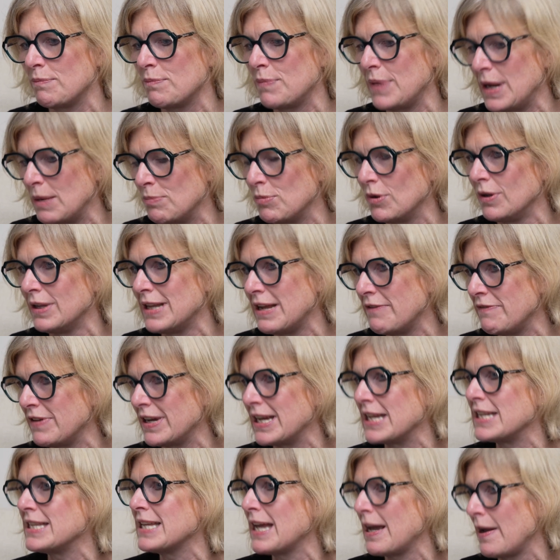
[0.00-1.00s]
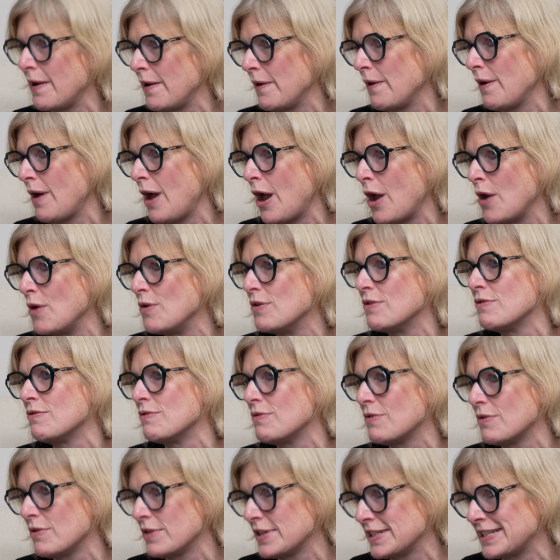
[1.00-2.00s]
people living in their
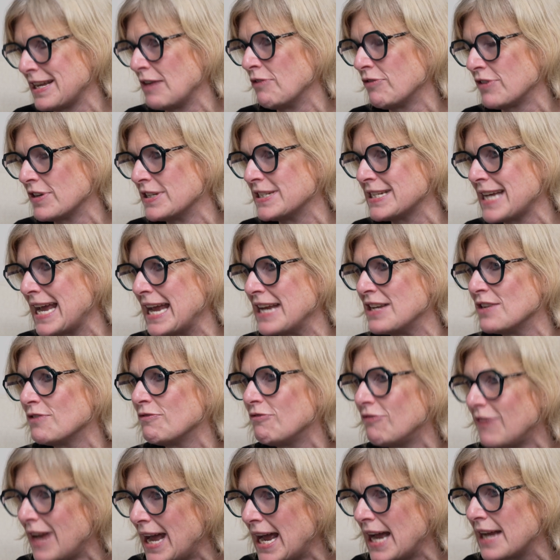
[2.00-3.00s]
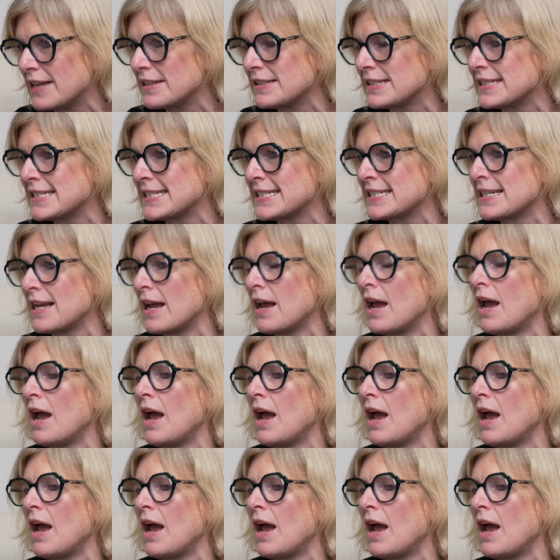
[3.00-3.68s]
own self-contained flats.